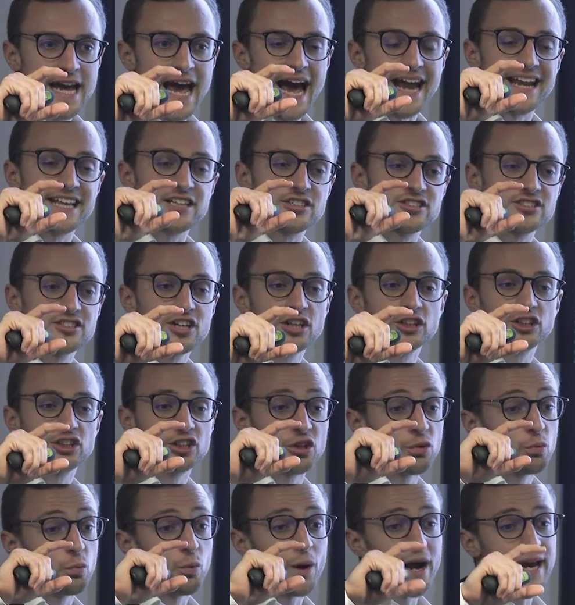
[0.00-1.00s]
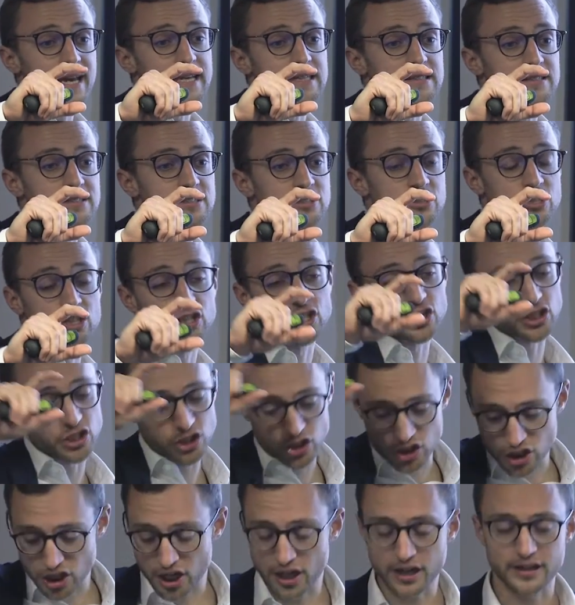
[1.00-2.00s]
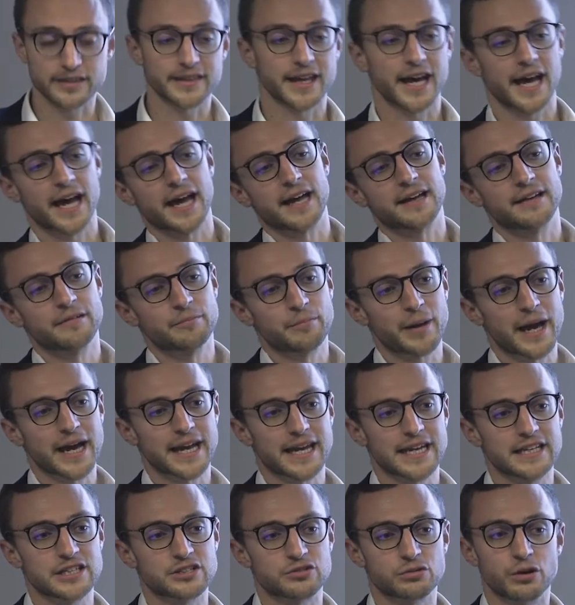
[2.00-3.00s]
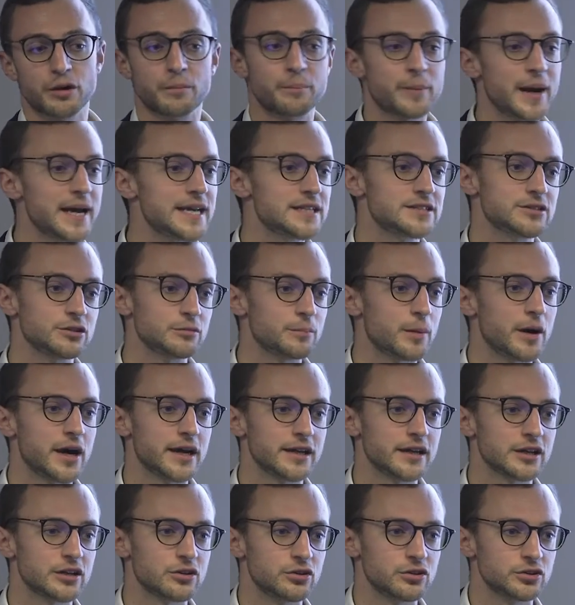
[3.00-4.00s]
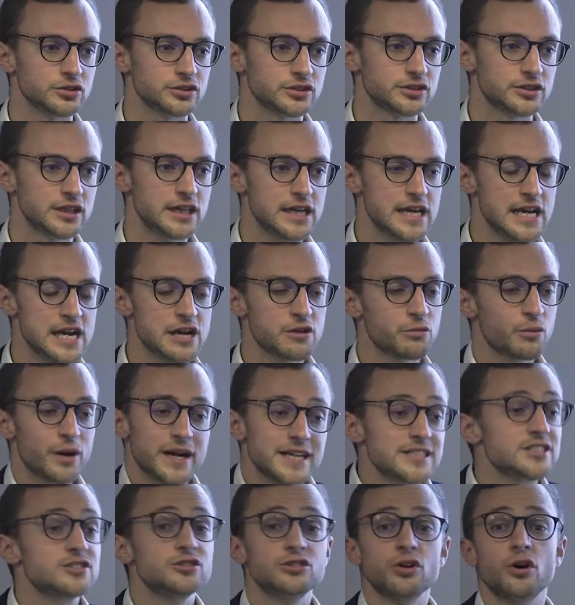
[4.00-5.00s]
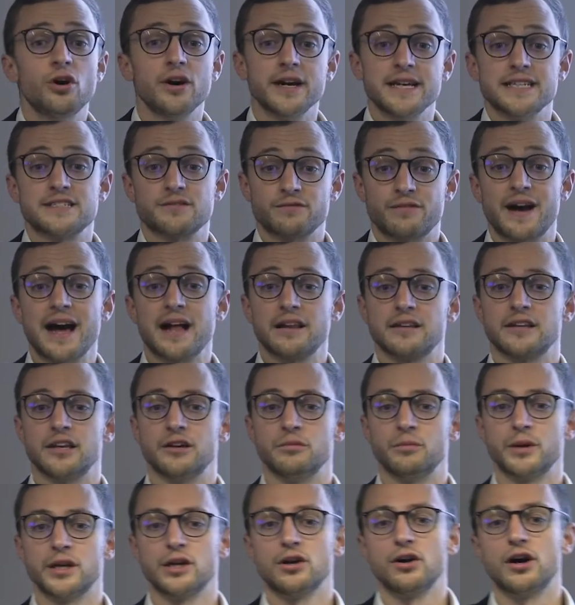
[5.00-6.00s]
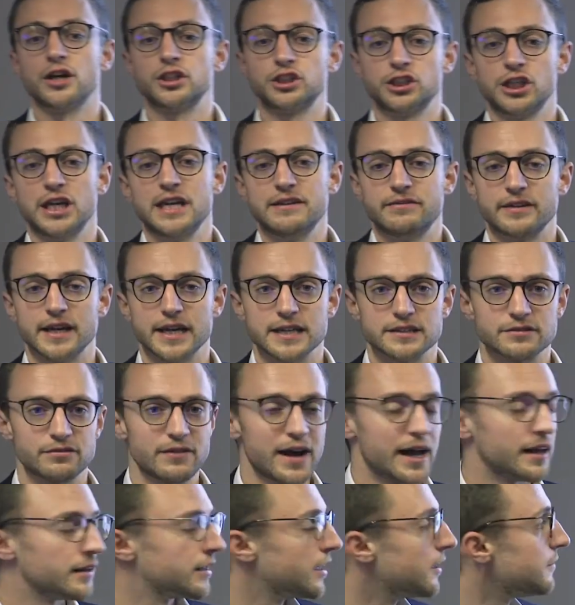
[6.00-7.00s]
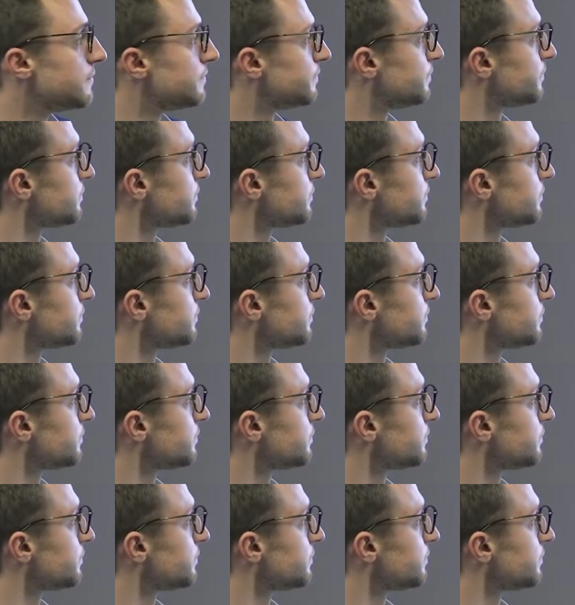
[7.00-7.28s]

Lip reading: And it's such a waste to just chuck that back into a base or binder course where it's not its value. We're not achieving its value.